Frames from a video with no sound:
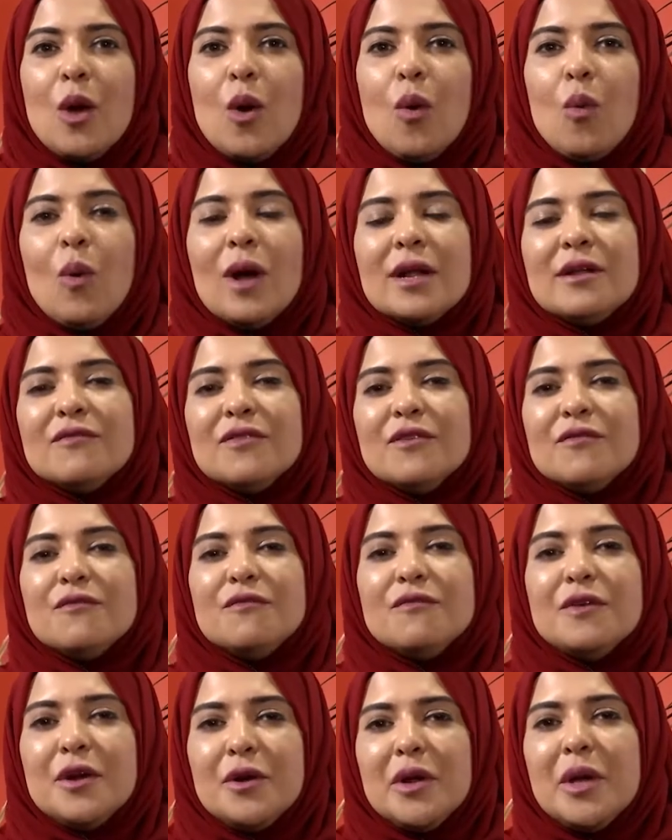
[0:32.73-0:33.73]
One of the
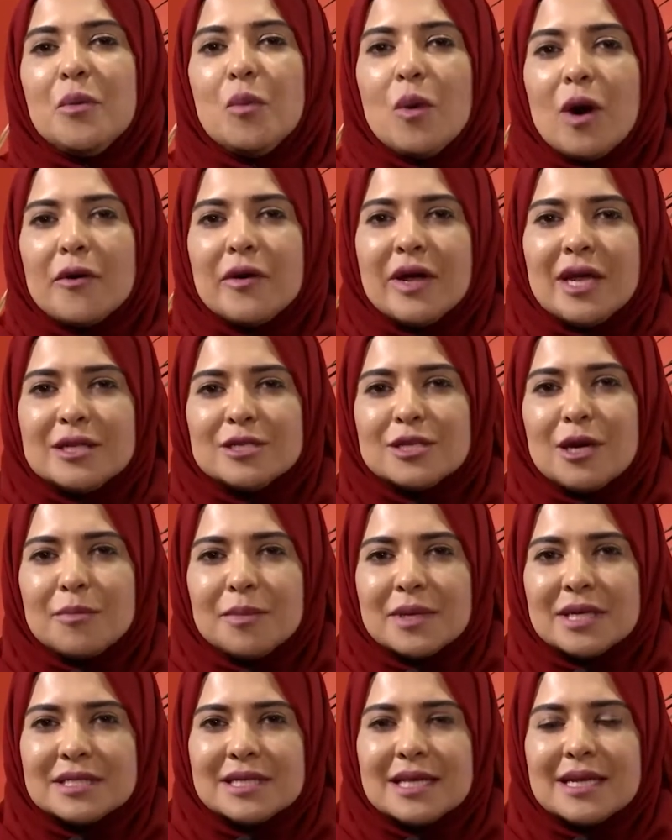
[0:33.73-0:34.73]
very worrying
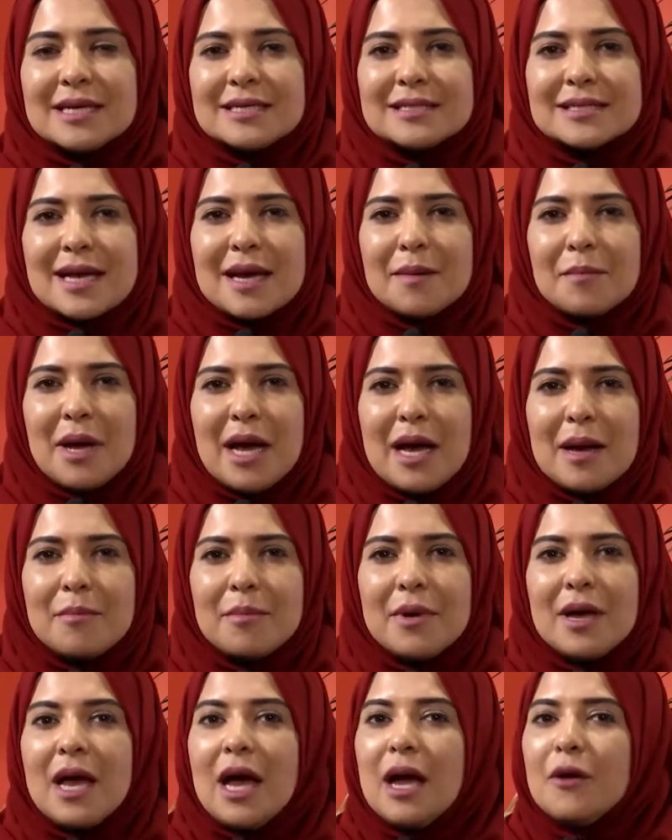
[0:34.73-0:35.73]
topics that has come up
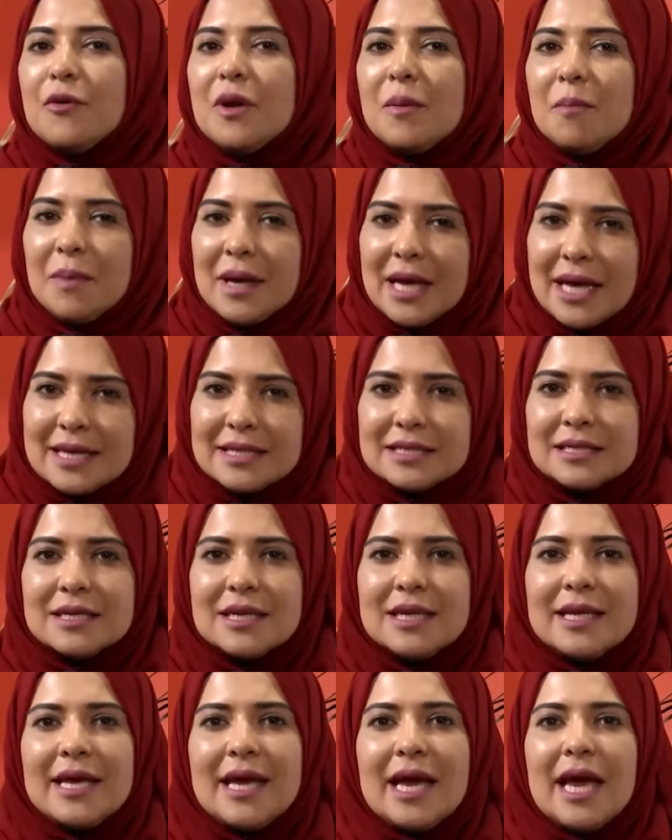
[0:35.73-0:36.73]

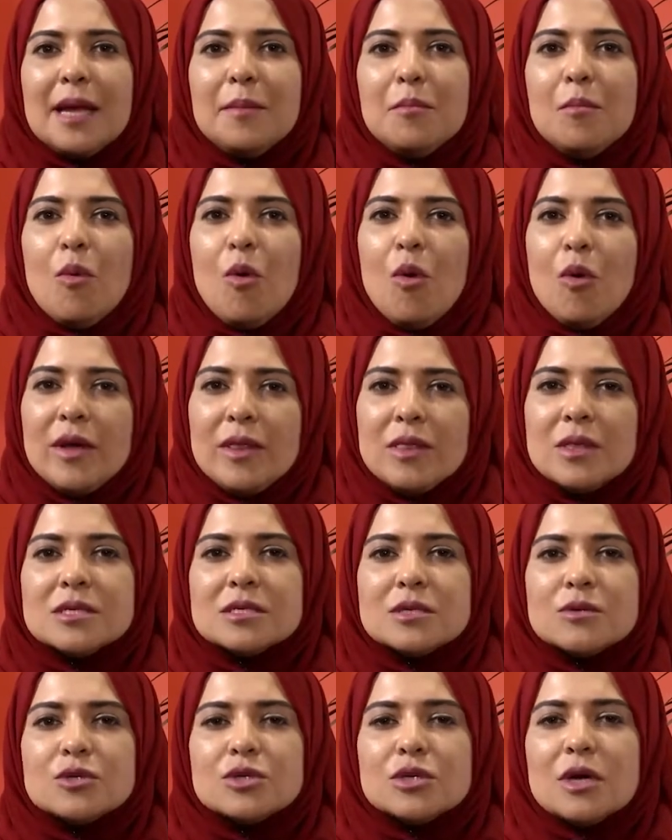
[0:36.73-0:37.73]
repeatedly and more in the
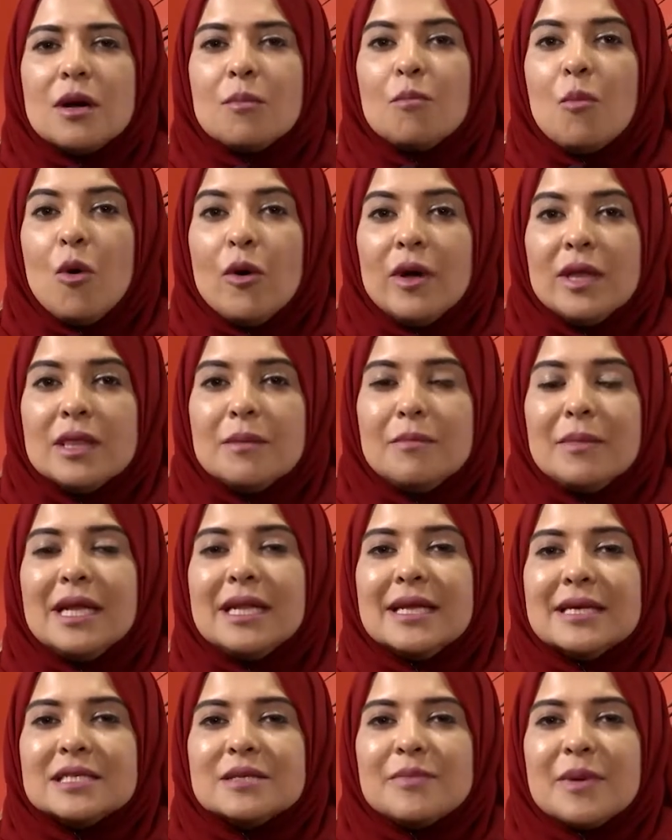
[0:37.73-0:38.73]
social, uh, more in the
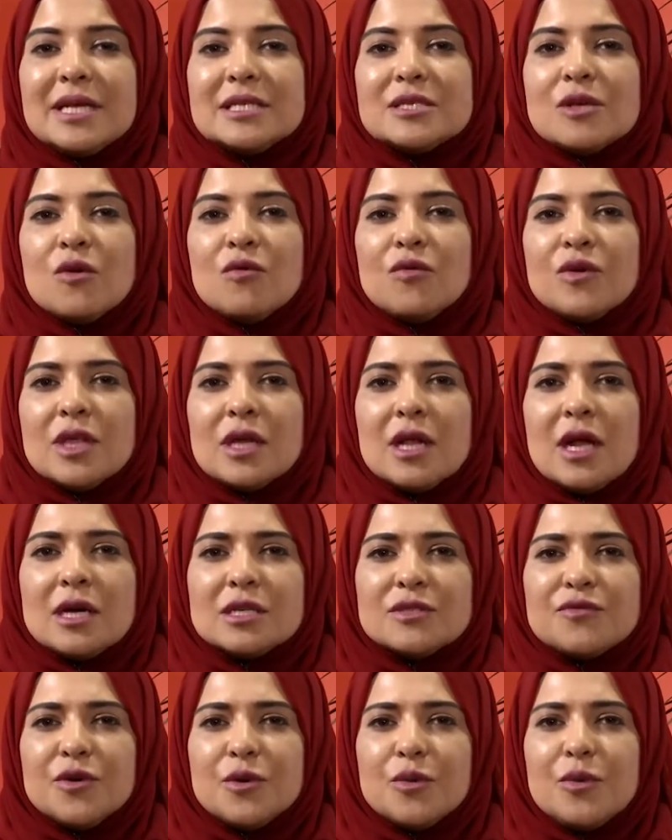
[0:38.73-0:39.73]
media space over the
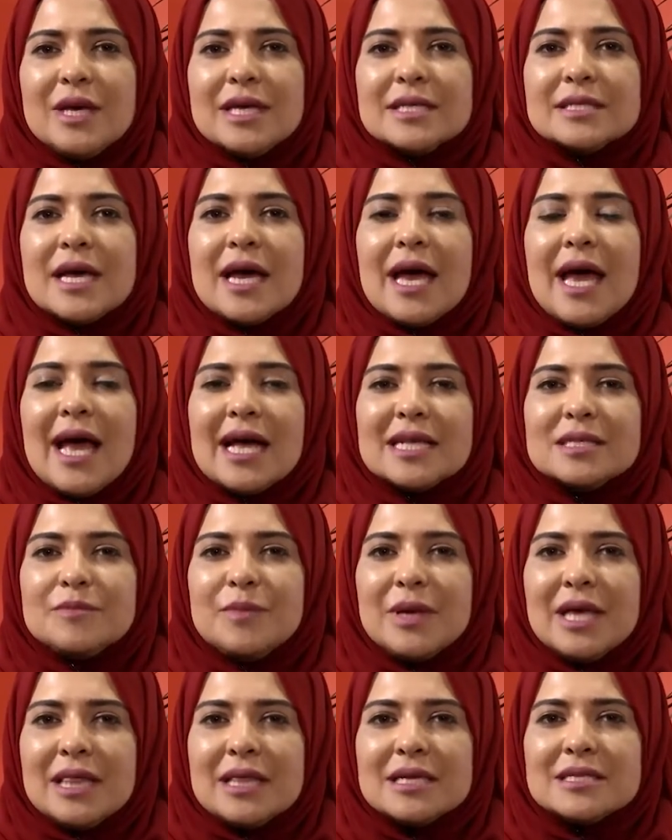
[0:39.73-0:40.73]
last few weeks has
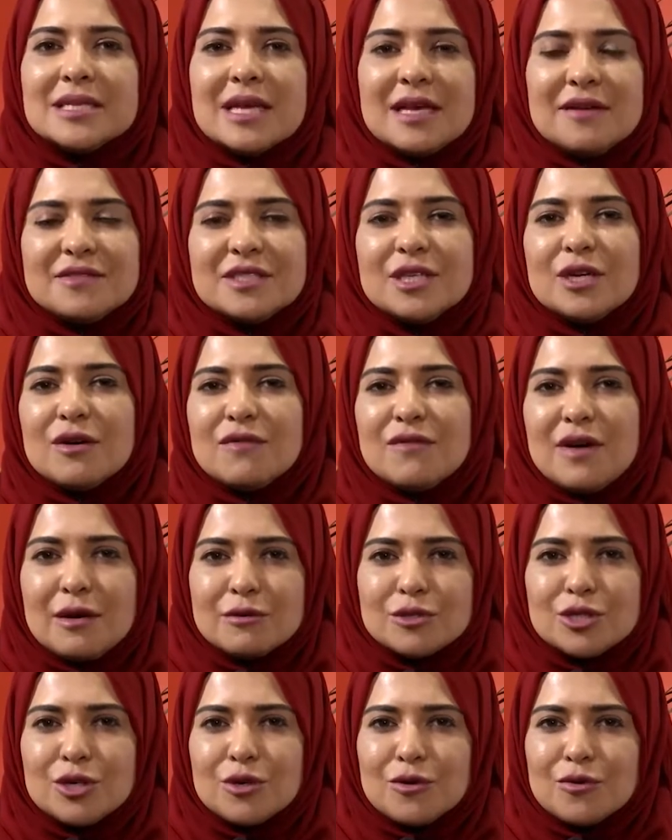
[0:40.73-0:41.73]
been the safety of our
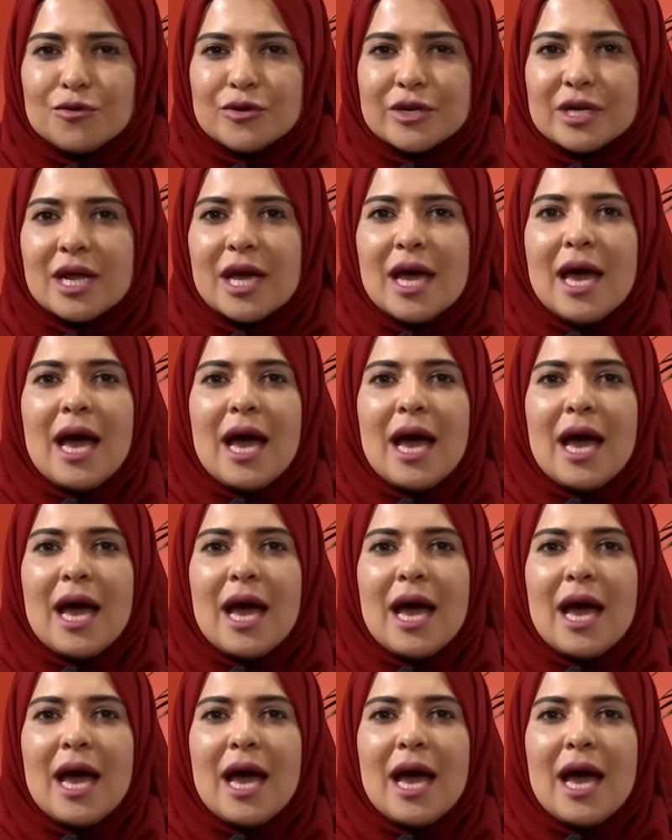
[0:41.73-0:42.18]
children.